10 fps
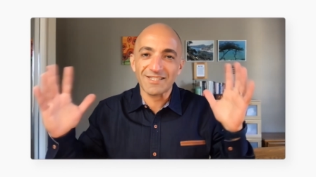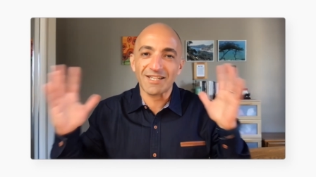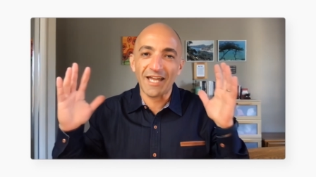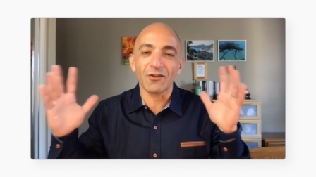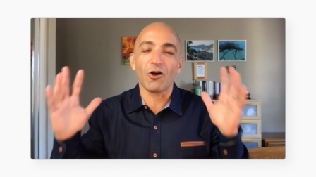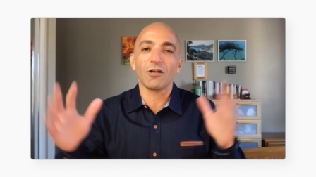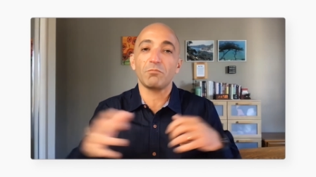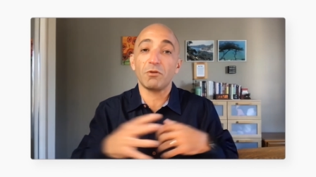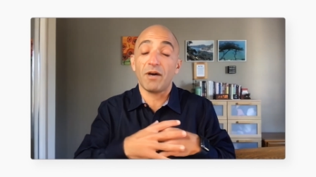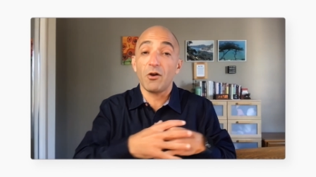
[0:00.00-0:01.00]
landlocked,
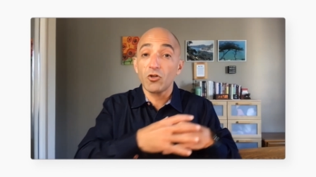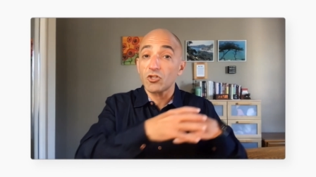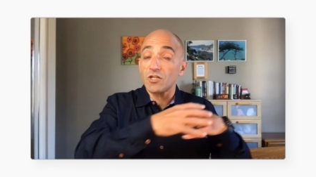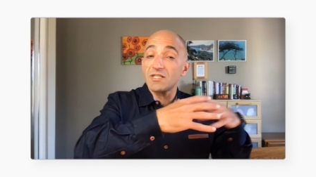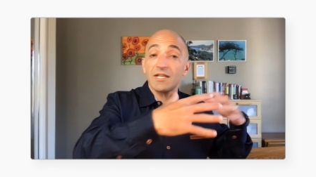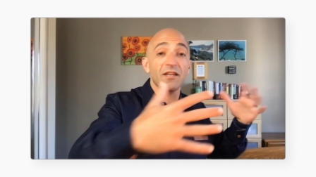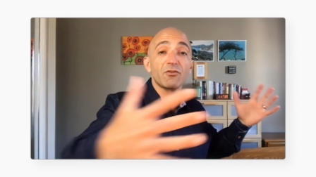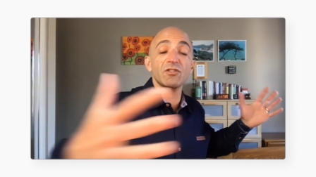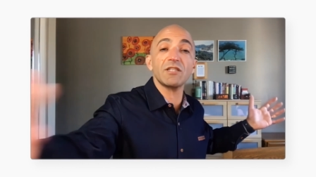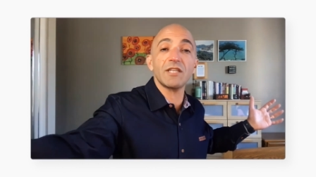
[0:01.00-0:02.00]
but my ocean is I
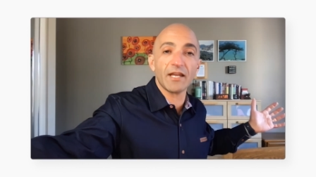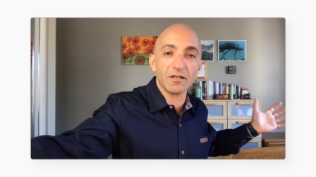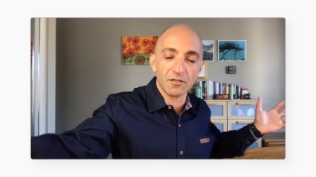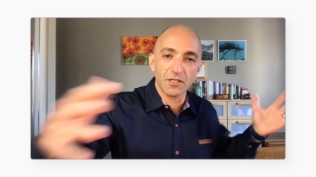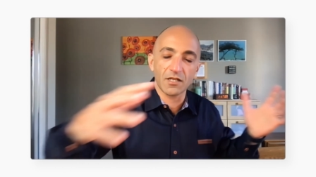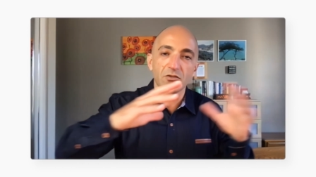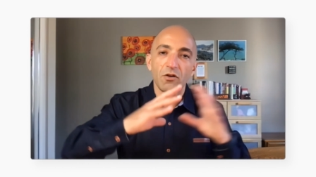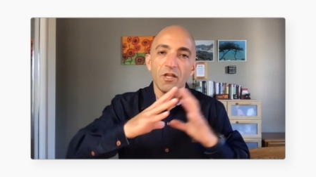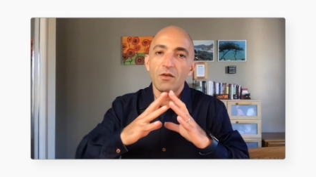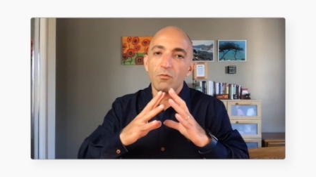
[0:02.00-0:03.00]
never see the end of the data.
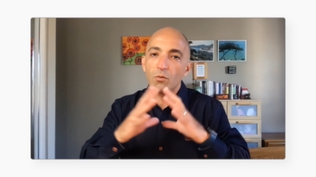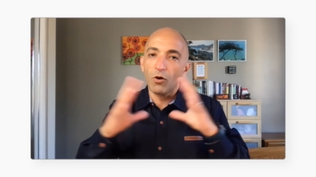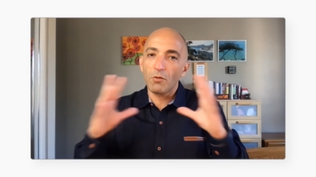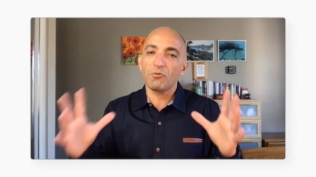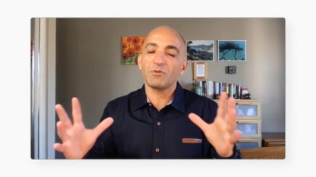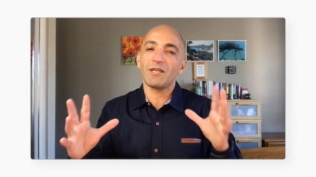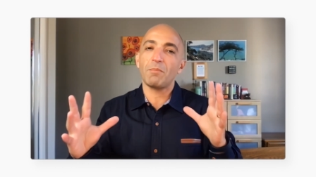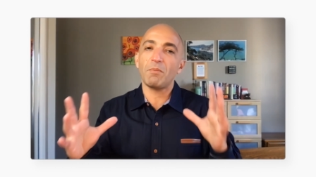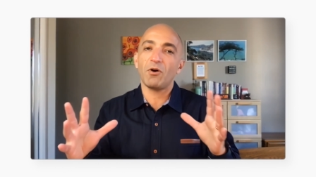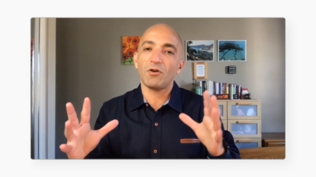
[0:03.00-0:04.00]
So we want to put
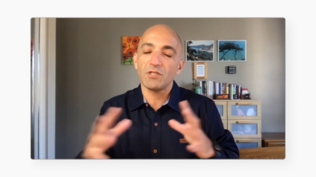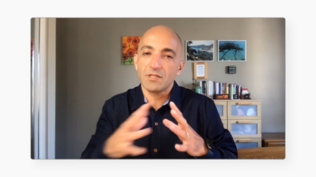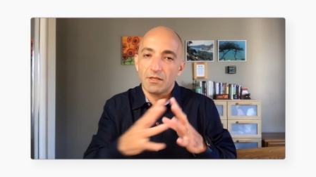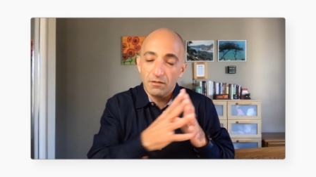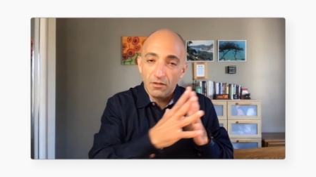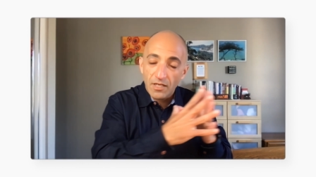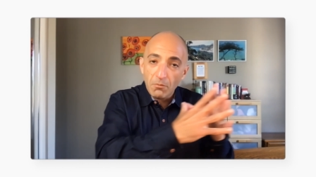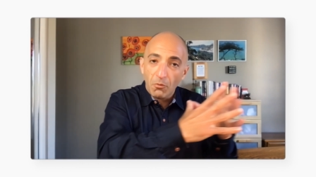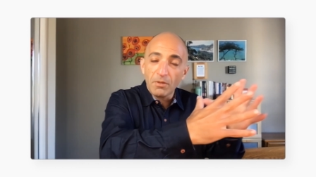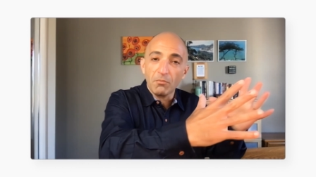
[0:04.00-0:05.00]
capabilities that
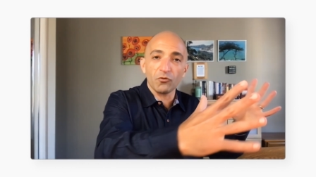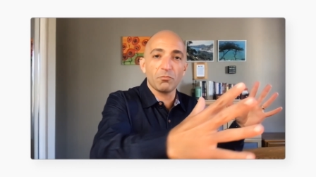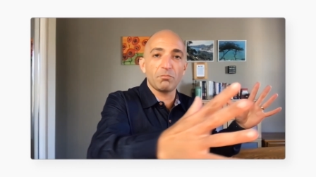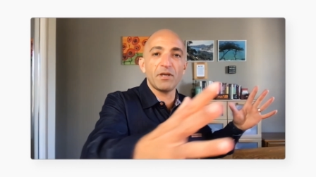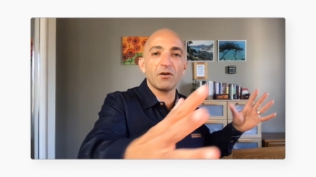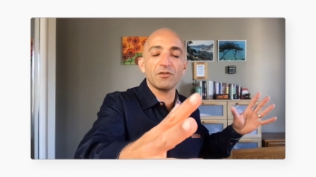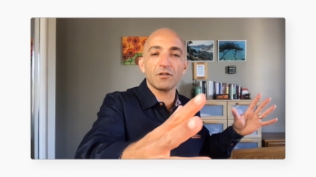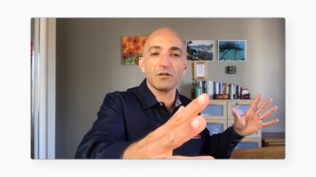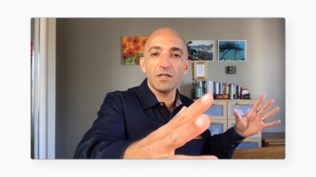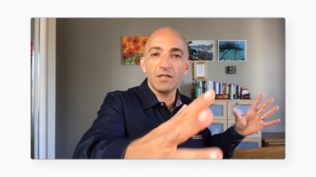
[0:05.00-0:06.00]
enable people to build
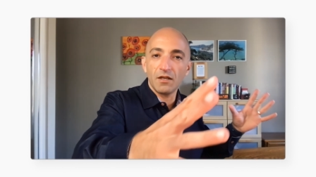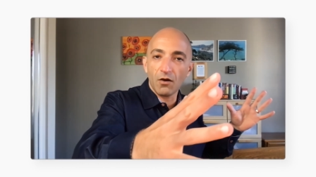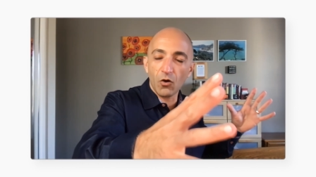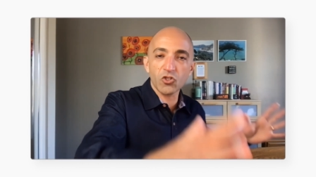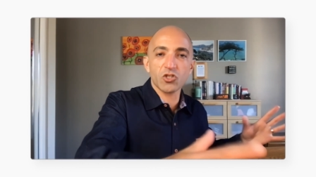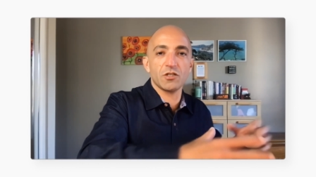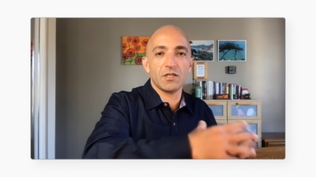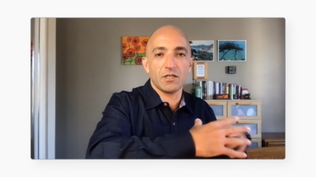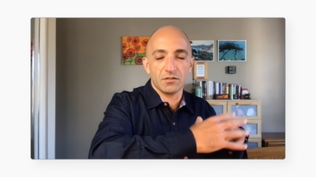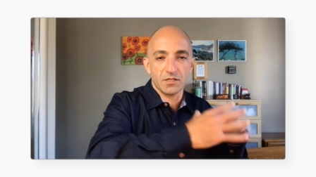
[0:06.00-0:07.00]
their ocean
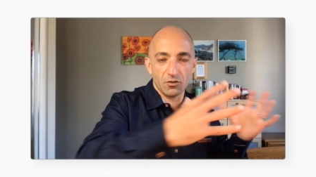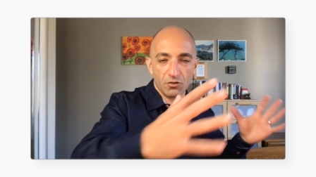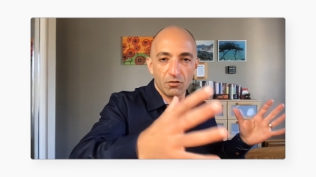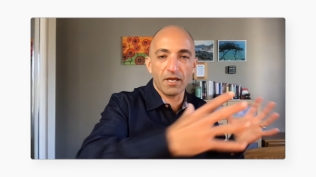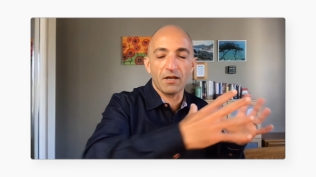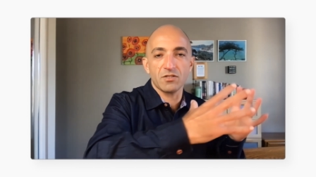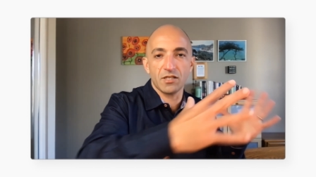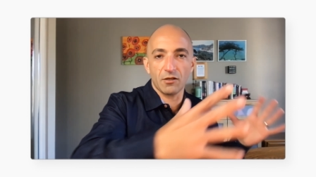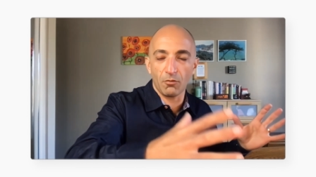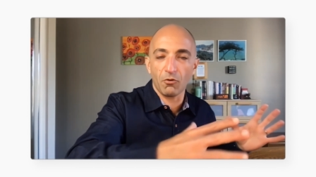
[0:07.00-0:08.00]
in a secured manner,
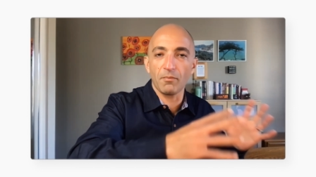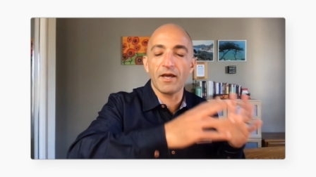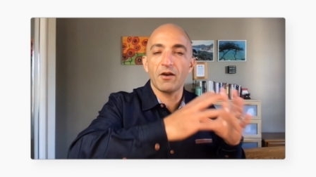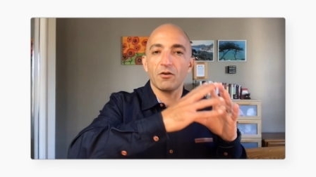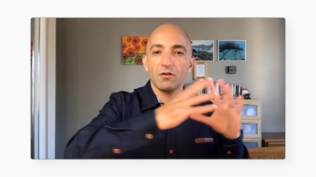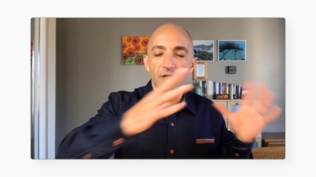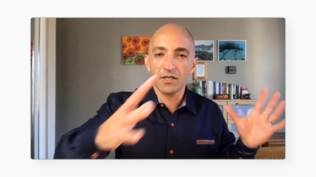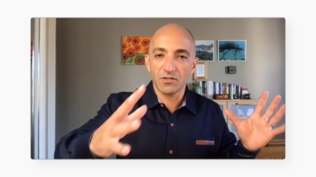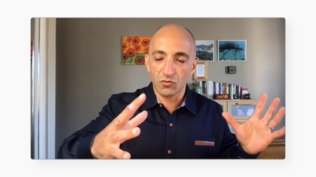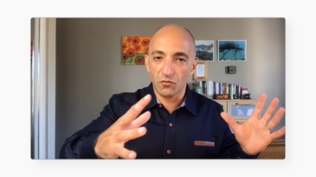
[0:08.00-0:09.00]
scalable manner,
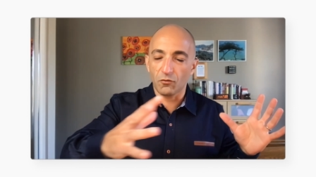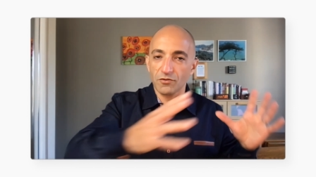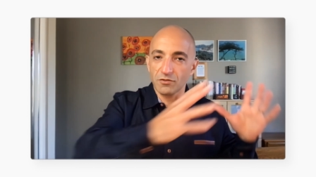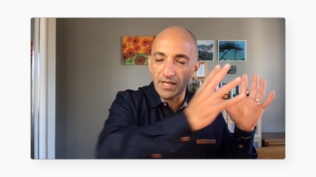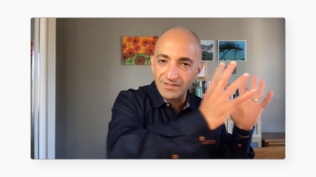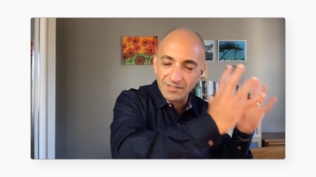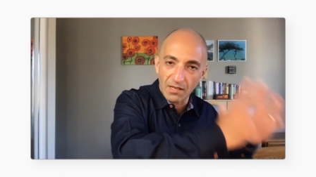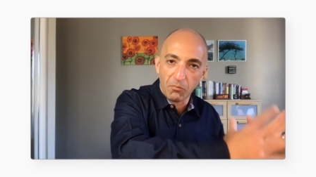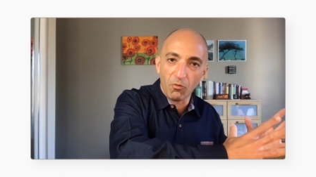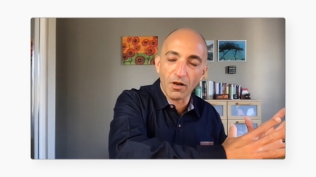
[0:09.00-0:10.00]
and so forth. So that's
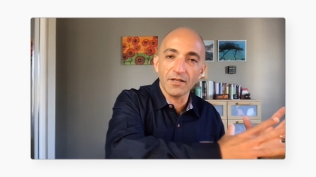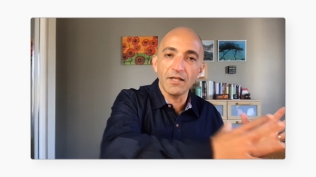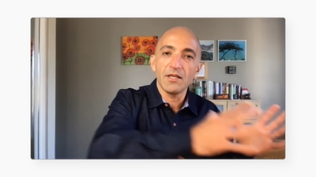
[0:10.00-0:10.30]
step one.